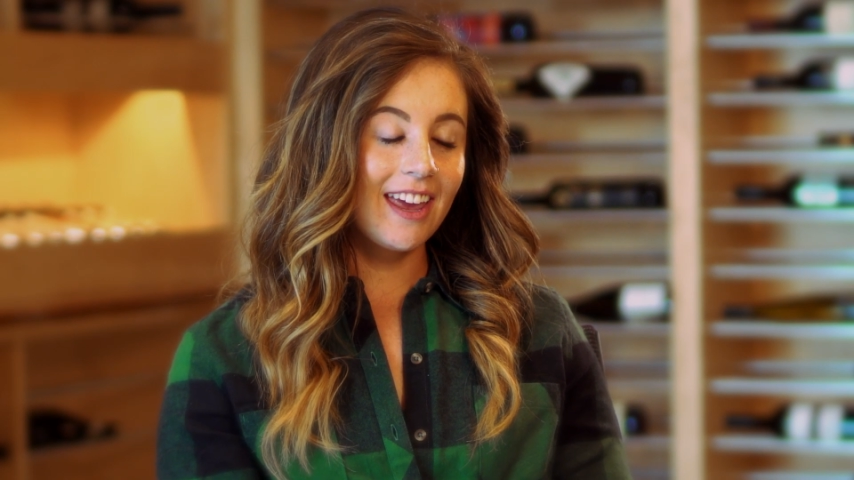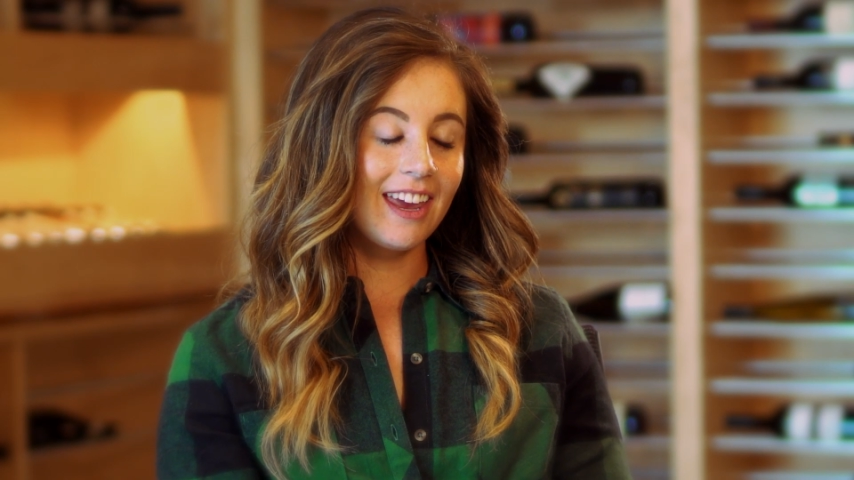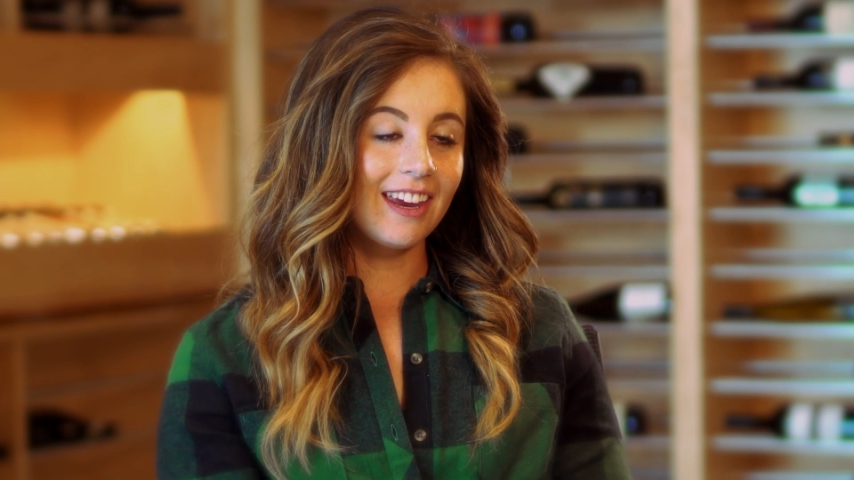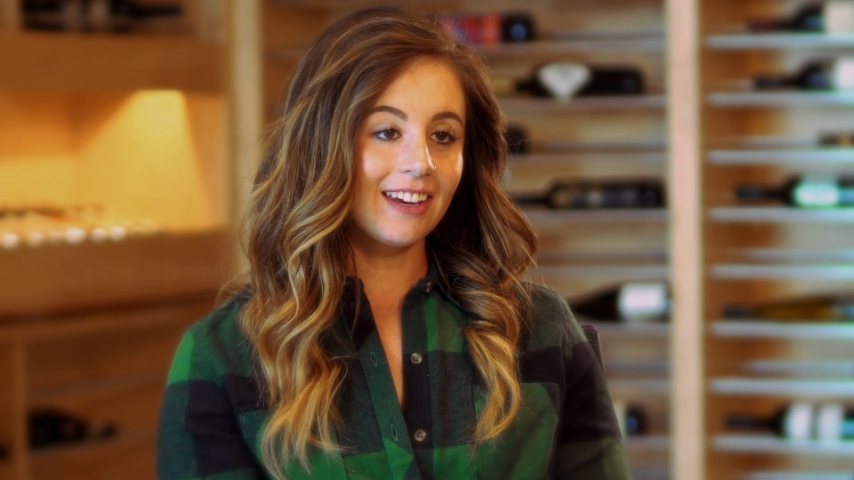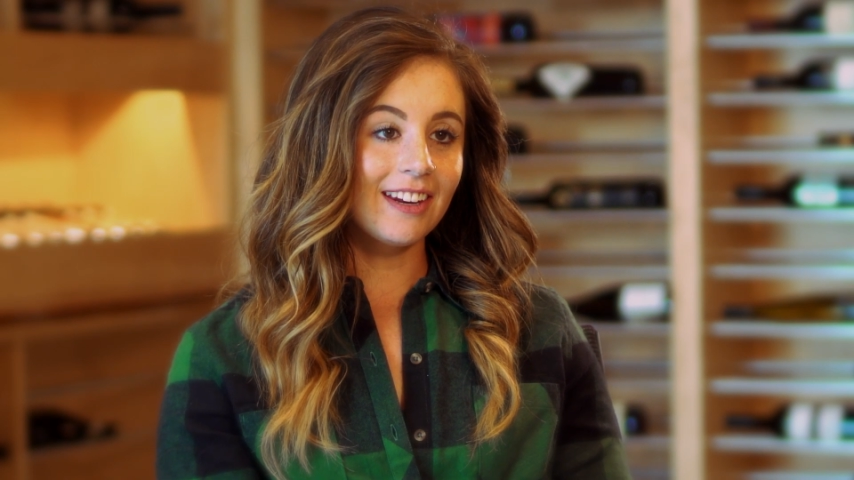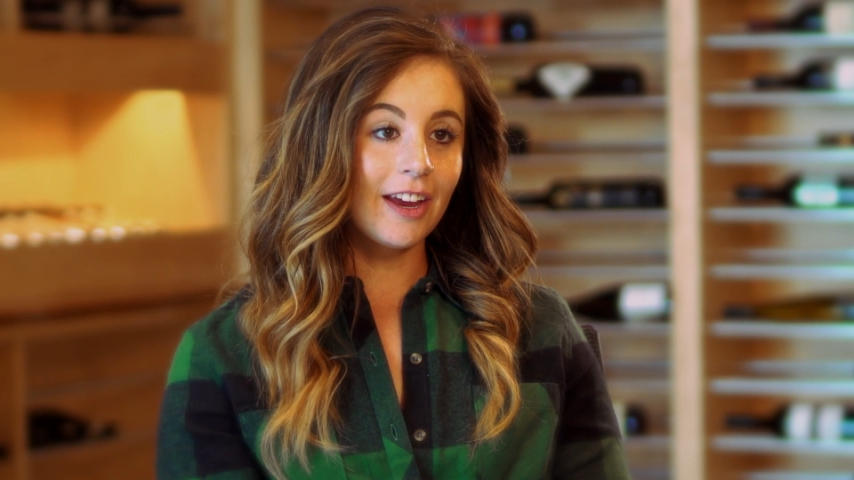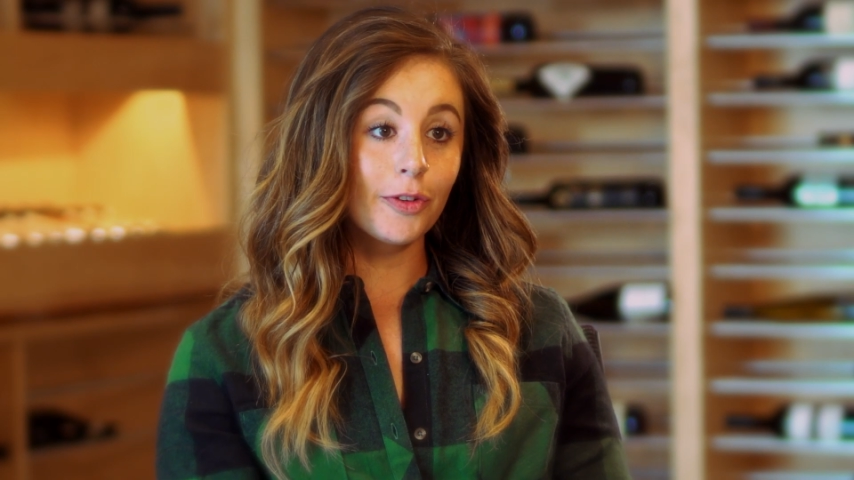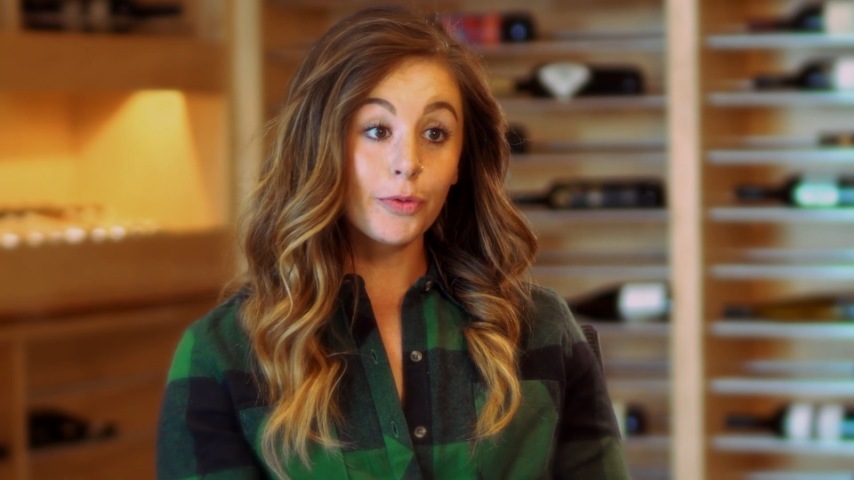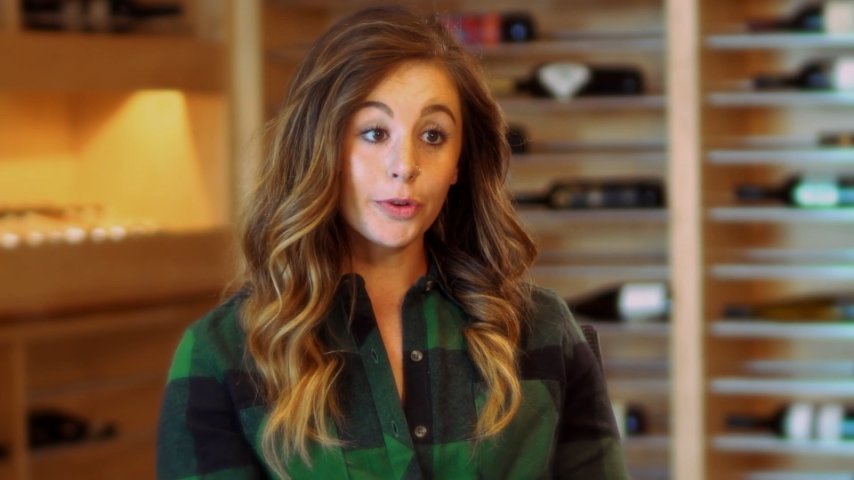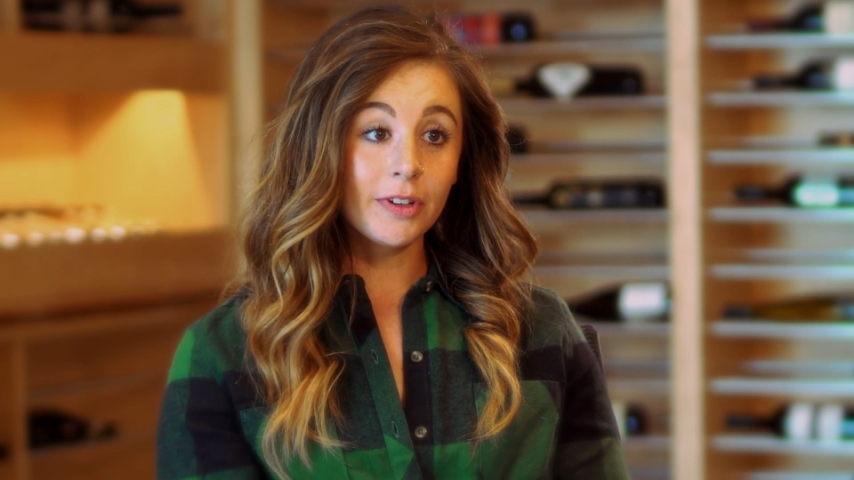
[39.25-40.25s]
and I
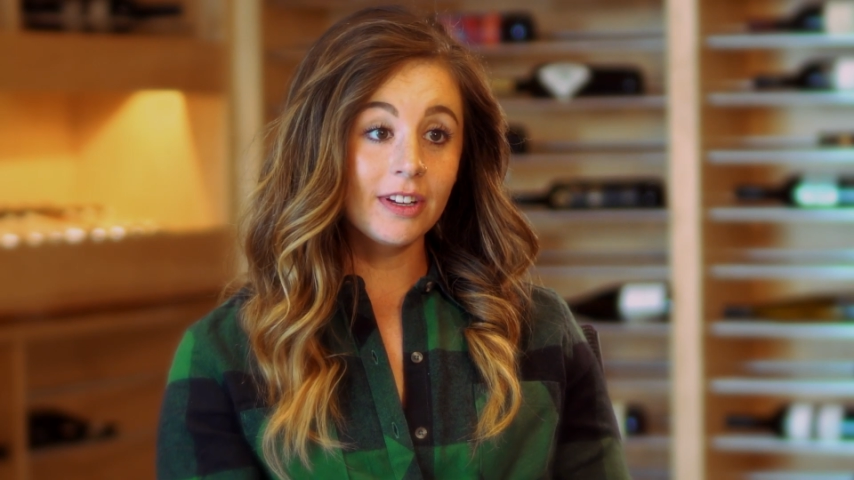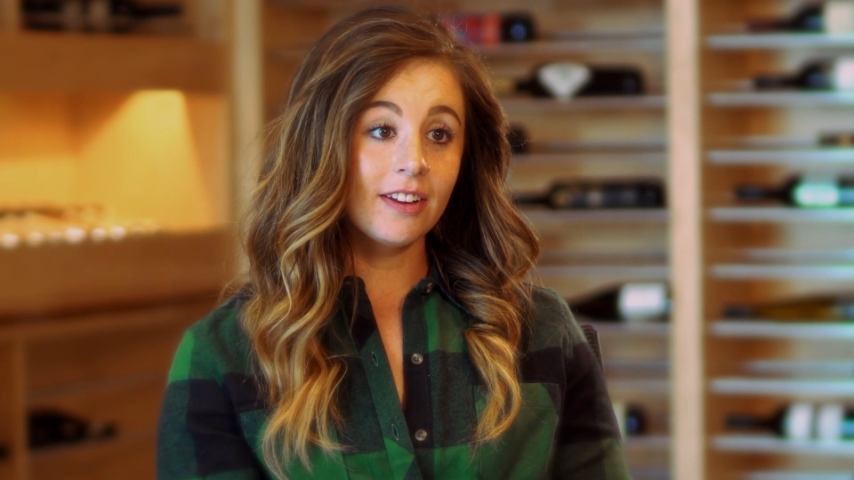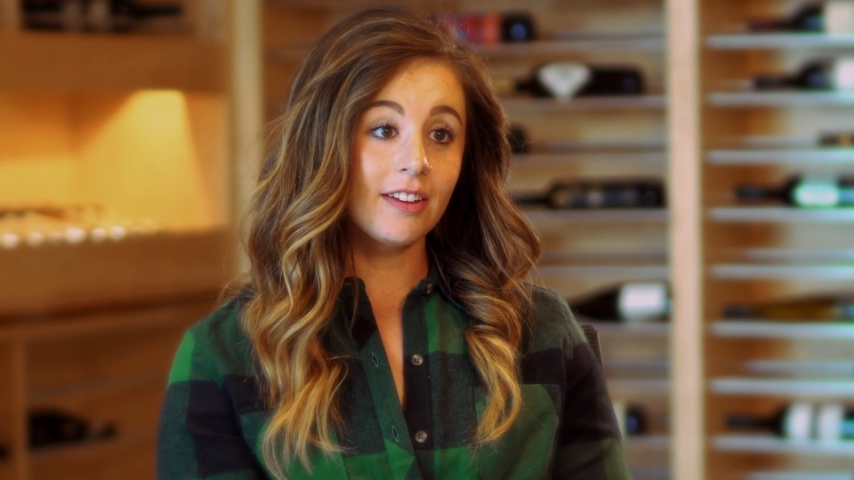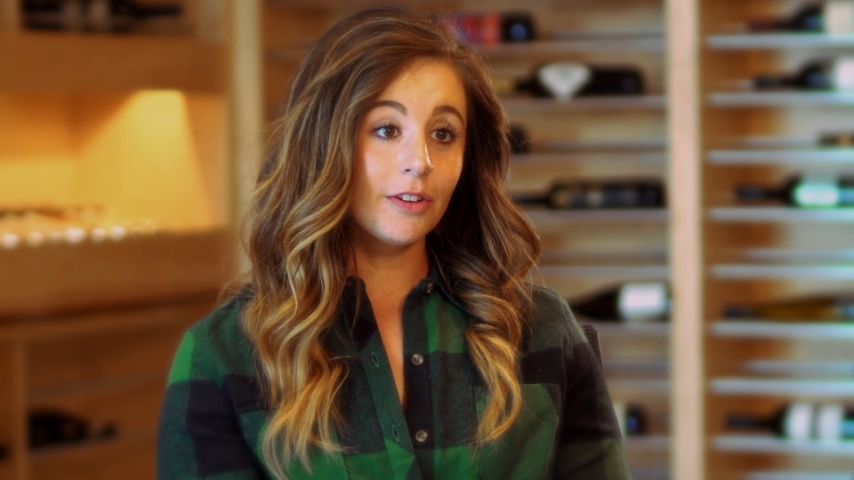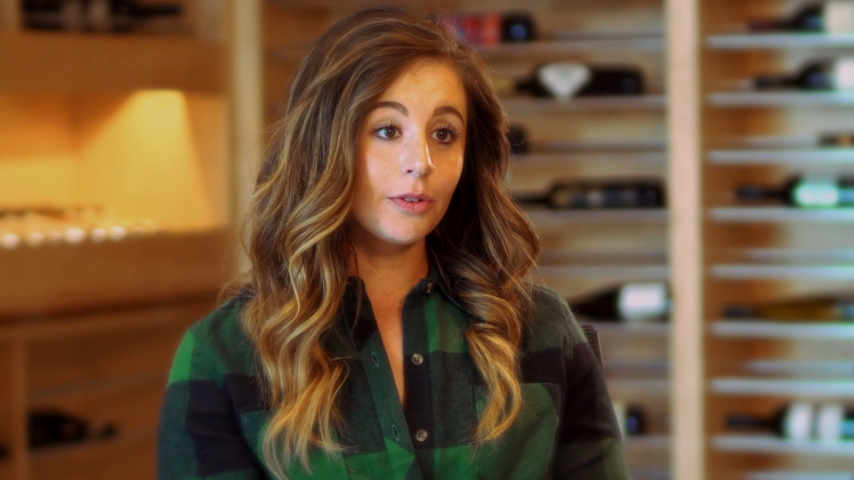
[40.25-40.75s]
enrolled in a